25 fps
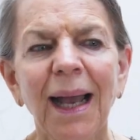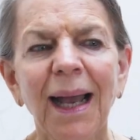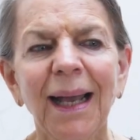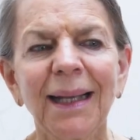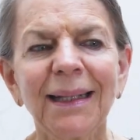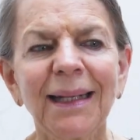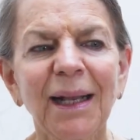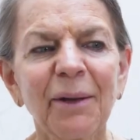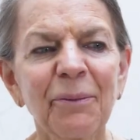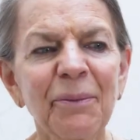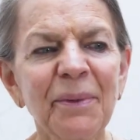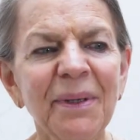
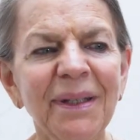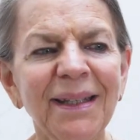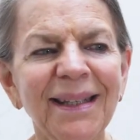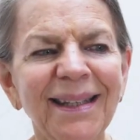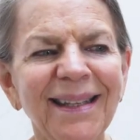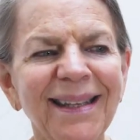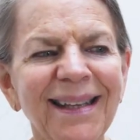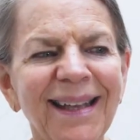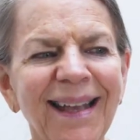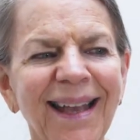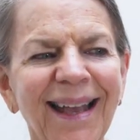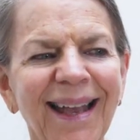And I
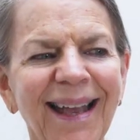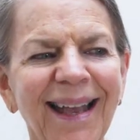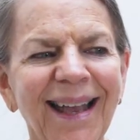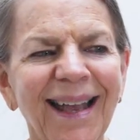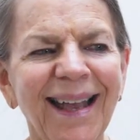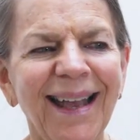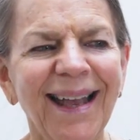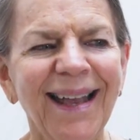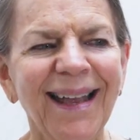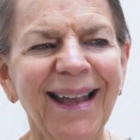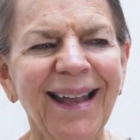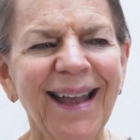really
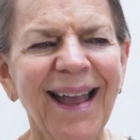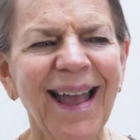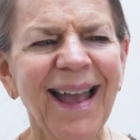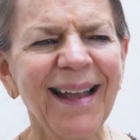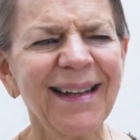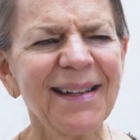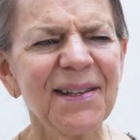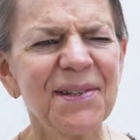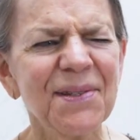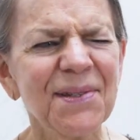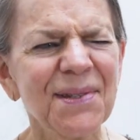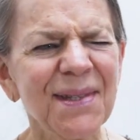
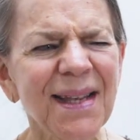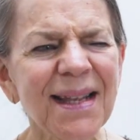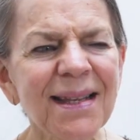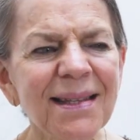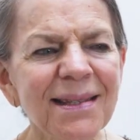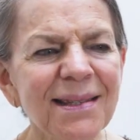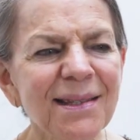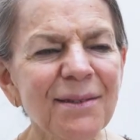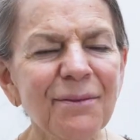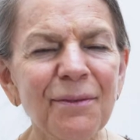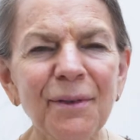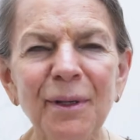had a
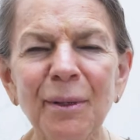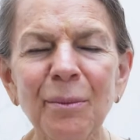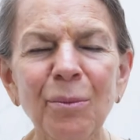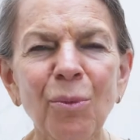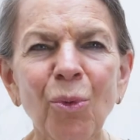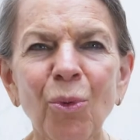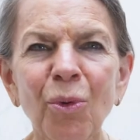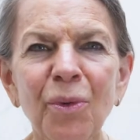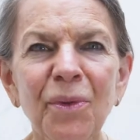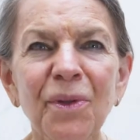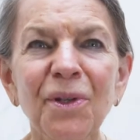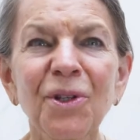sense of him
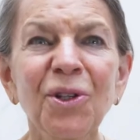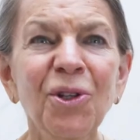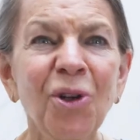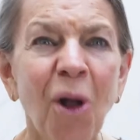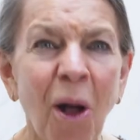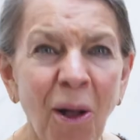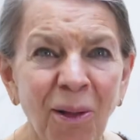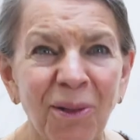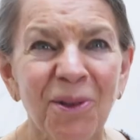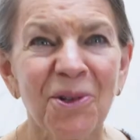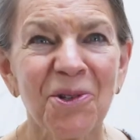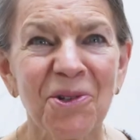more than a
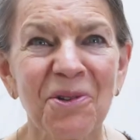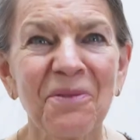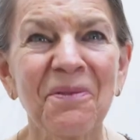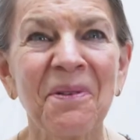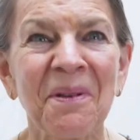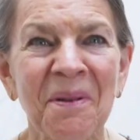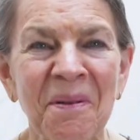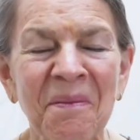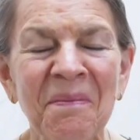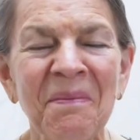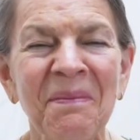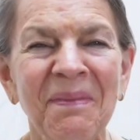knowledge of
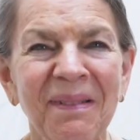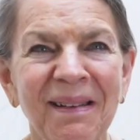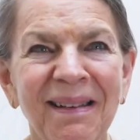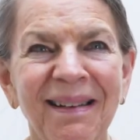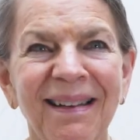him.